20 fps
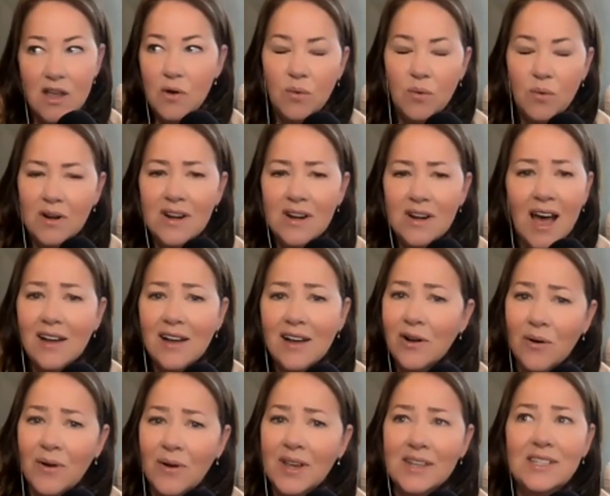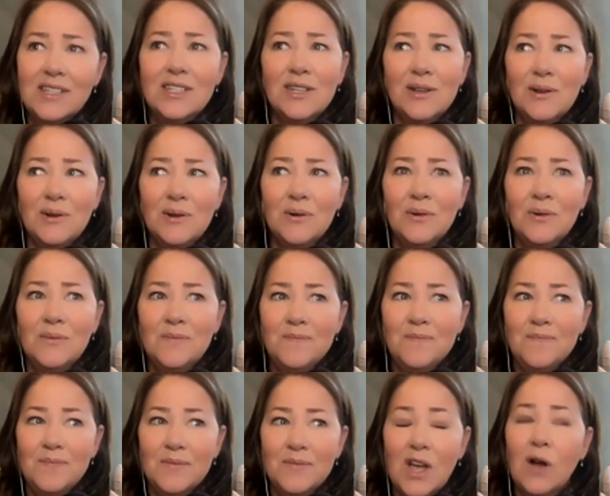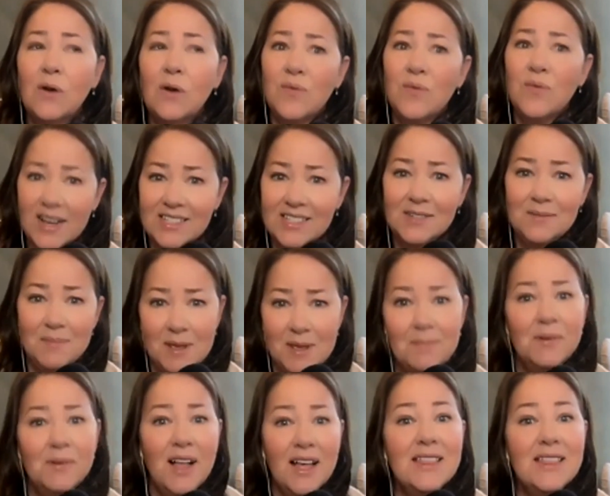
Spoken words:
we're not going to arrest people